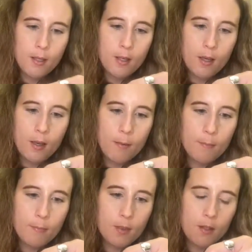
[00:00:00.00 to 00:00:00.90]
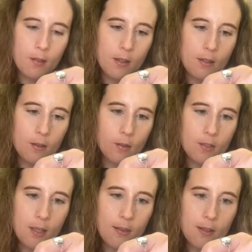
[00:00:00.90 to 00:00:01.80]
there
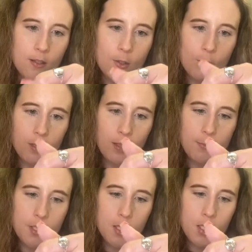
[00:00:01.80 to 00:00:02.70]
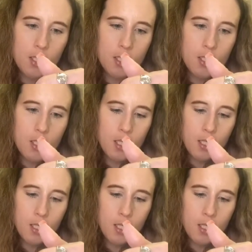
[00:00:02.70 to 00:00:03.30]
looks like there's eucalyptus,